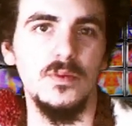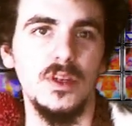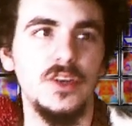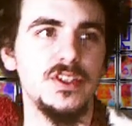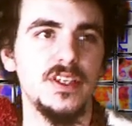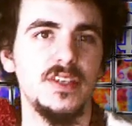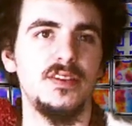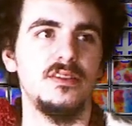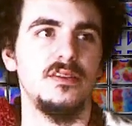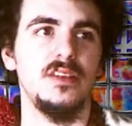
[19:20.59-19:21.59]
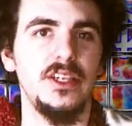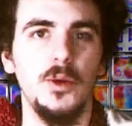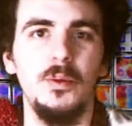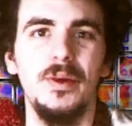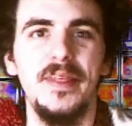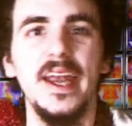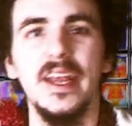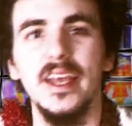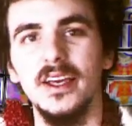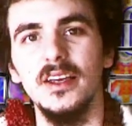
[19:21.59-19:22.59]
You're just,
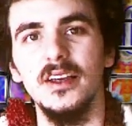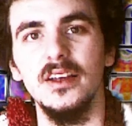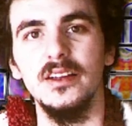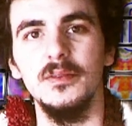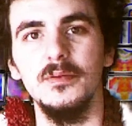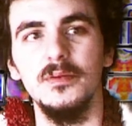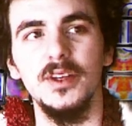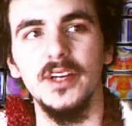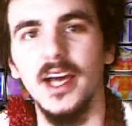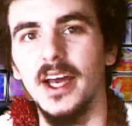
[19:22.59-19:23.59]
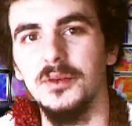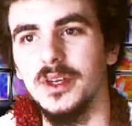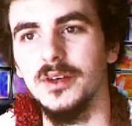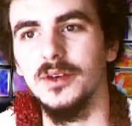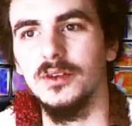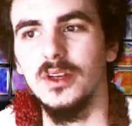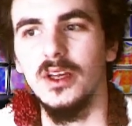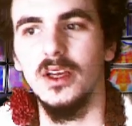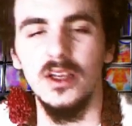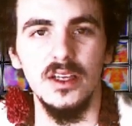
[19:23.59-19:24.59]
pathetic. You're not a real
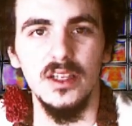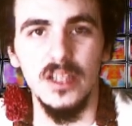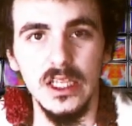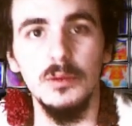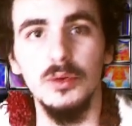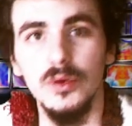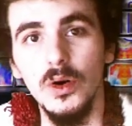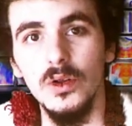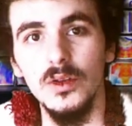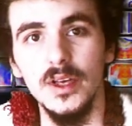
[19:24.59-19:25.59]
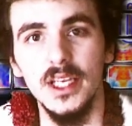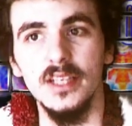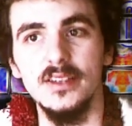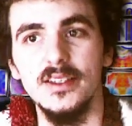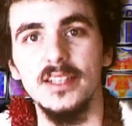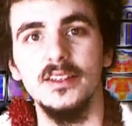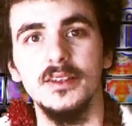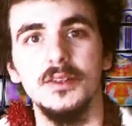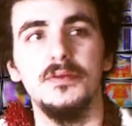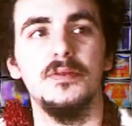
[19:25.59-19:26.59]
liberal in the sense
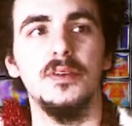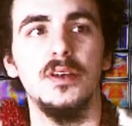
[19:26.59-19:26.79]
of